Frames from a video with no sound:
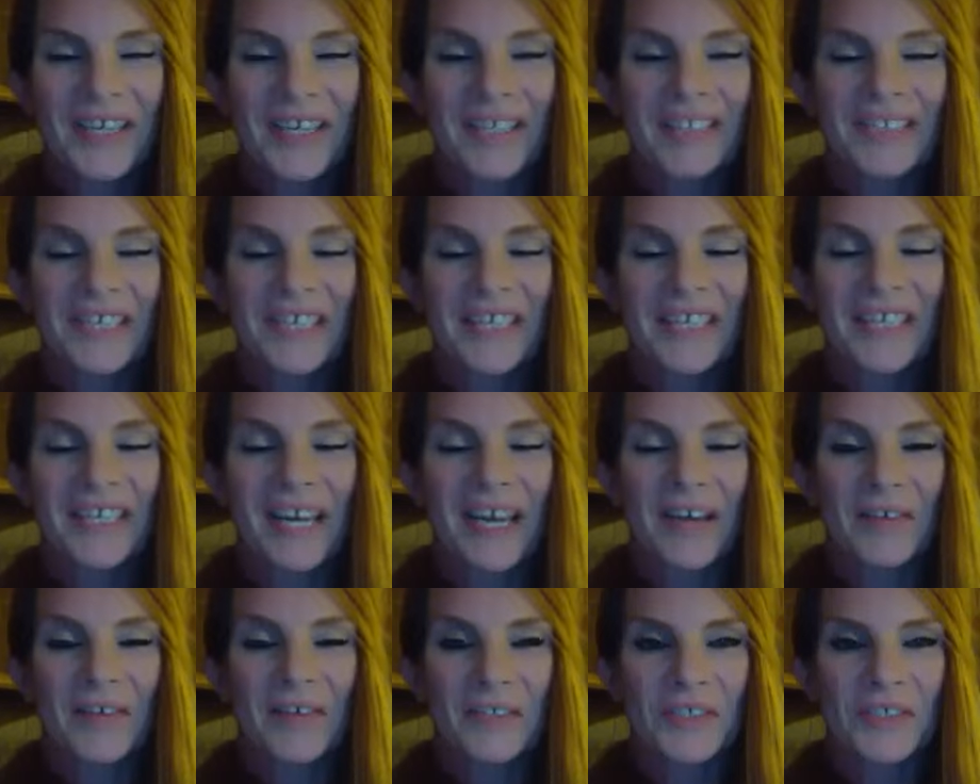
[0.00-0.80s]
did.
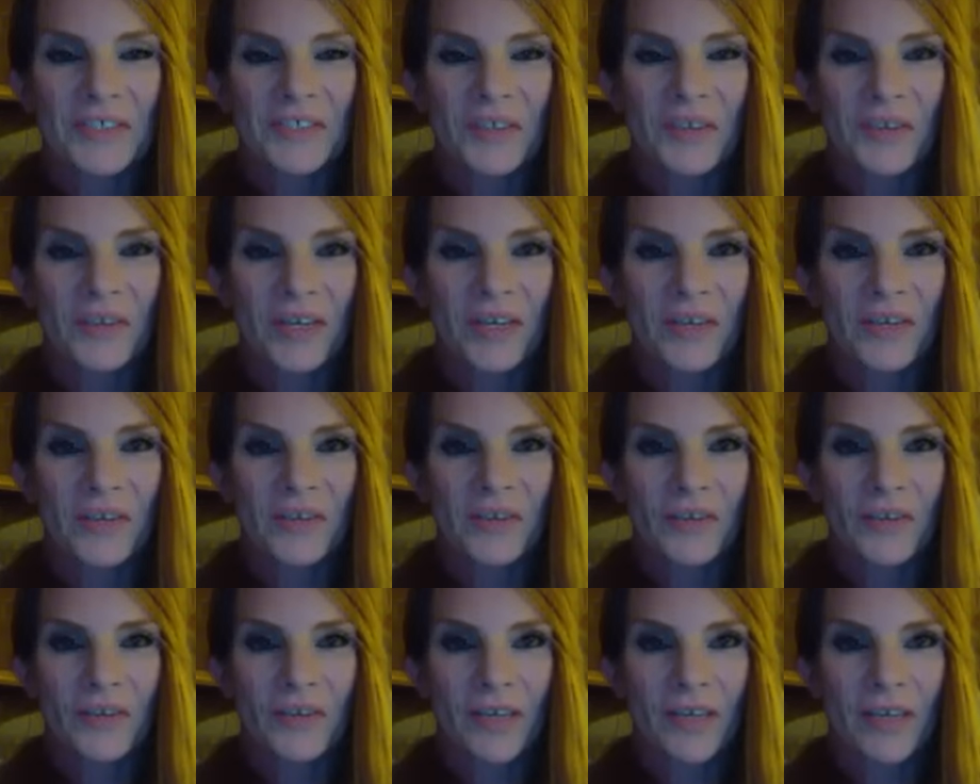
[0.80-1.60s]
I was looking
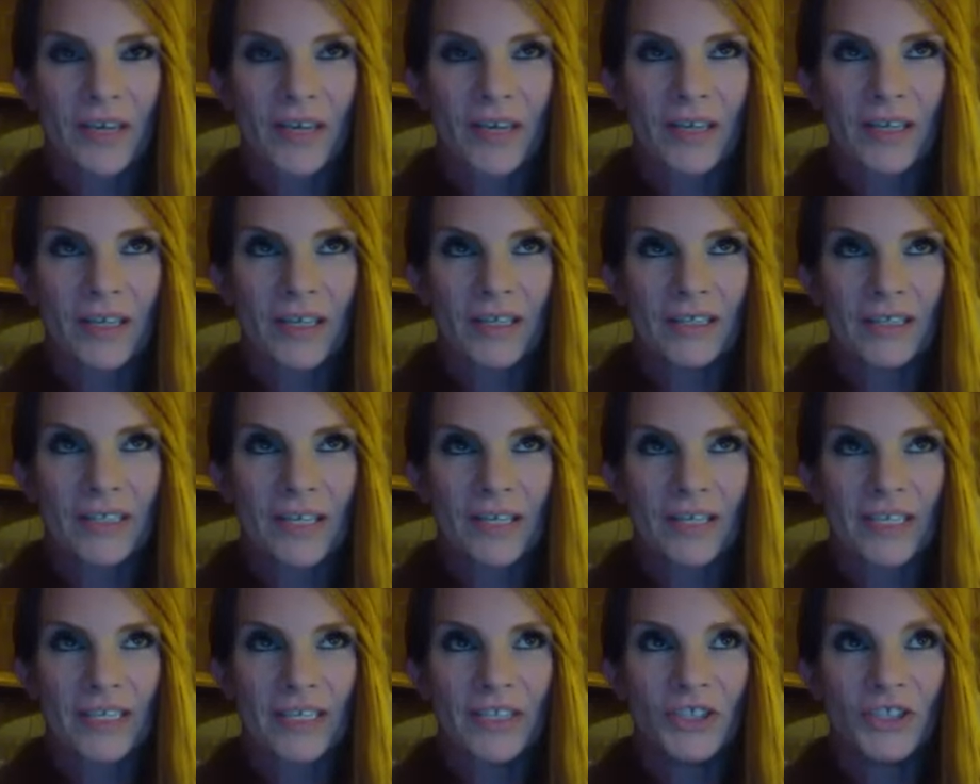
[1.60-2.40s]
through the
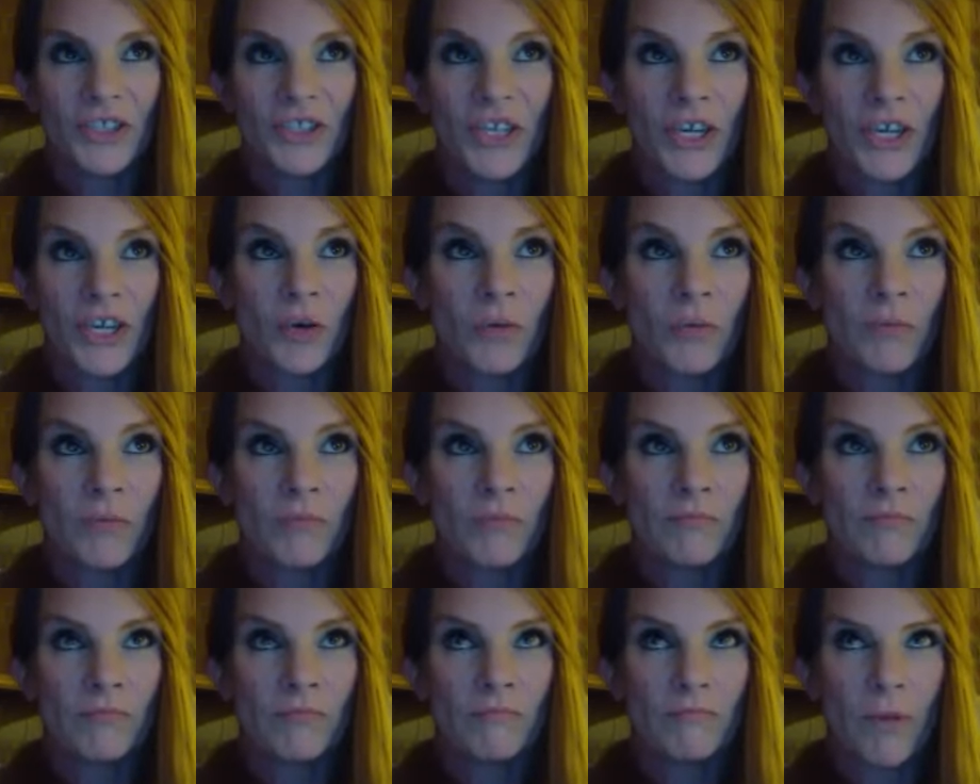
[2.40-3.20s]
Kentucky
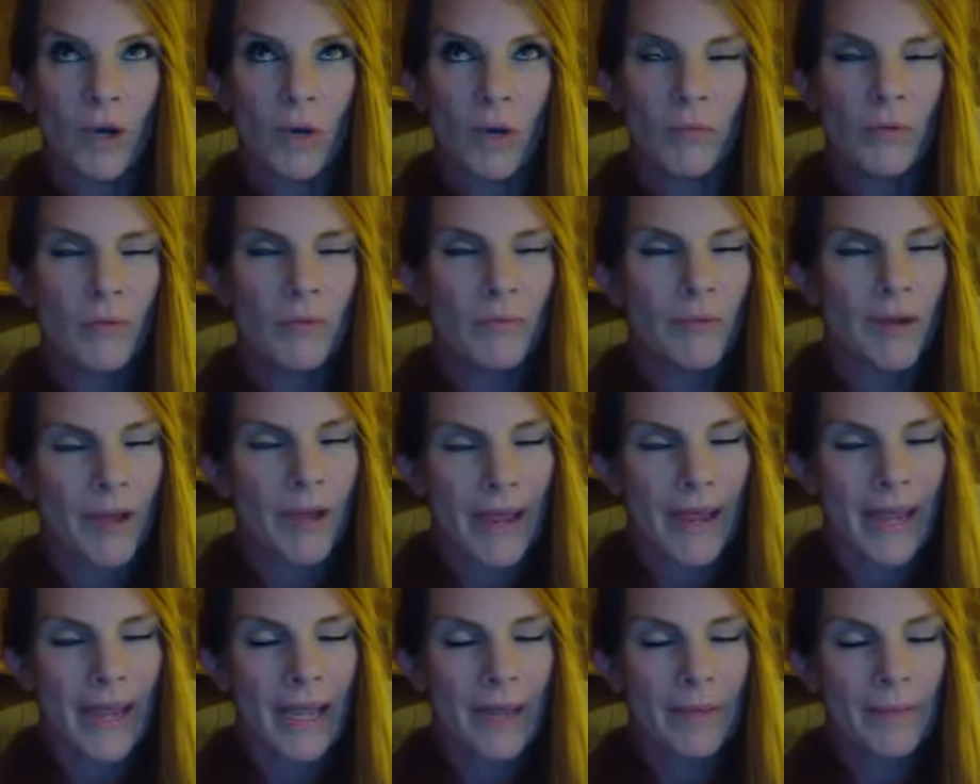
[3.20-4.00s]
Geo mobile
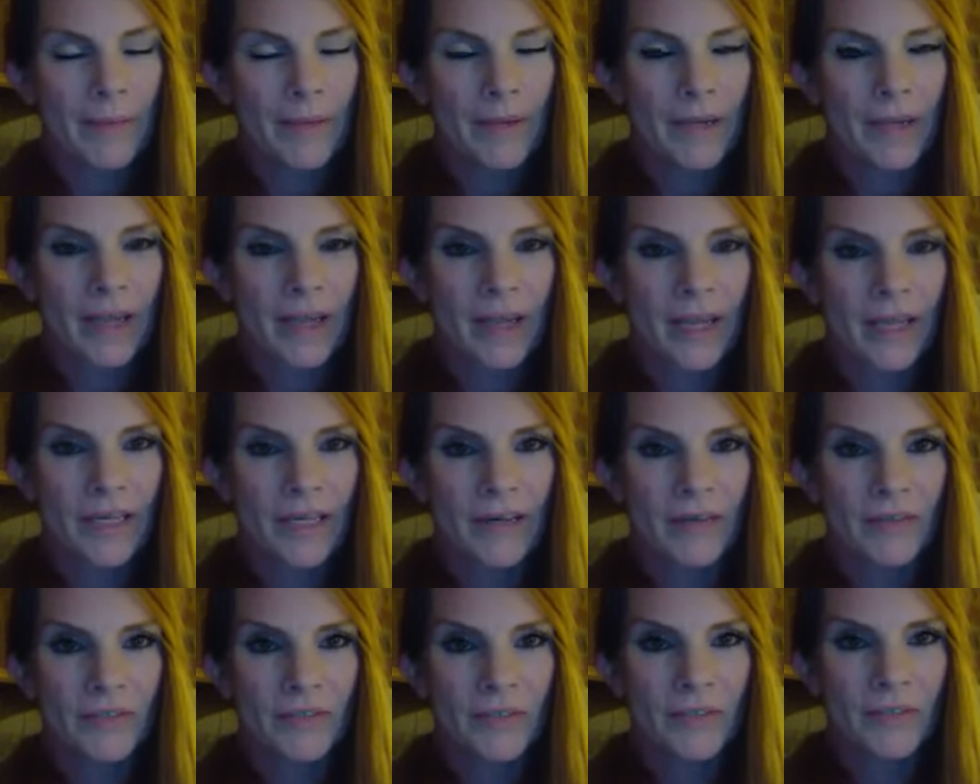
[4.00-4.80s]
app, and
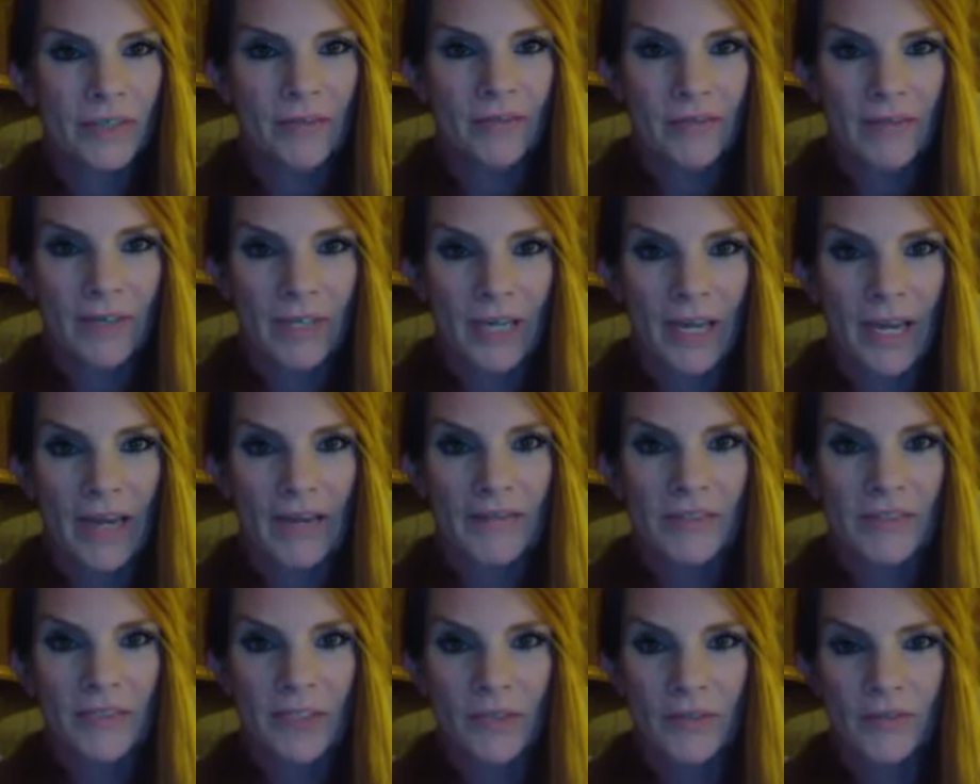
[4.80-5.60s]
I was looking for
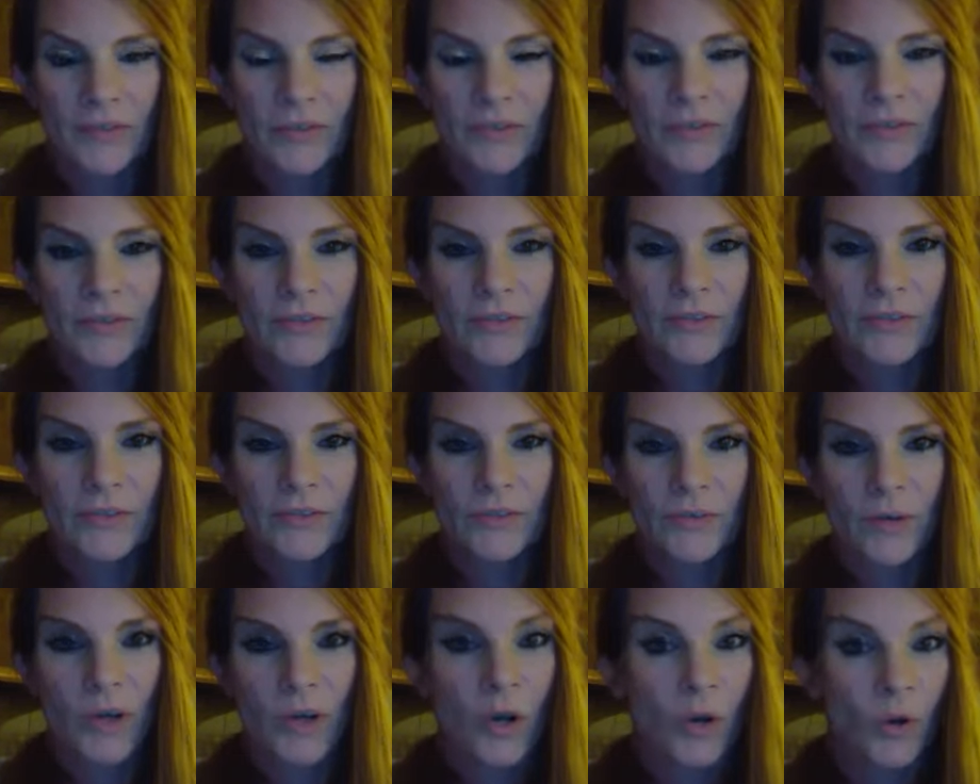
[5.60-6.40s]
caves closer
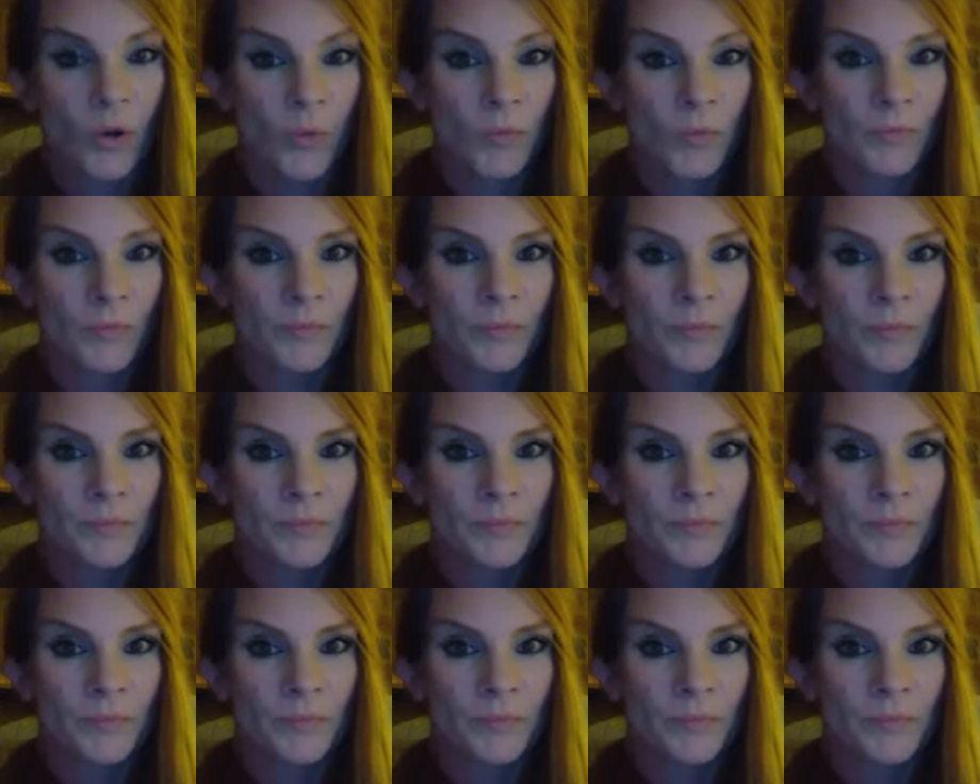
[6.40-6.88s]
to home.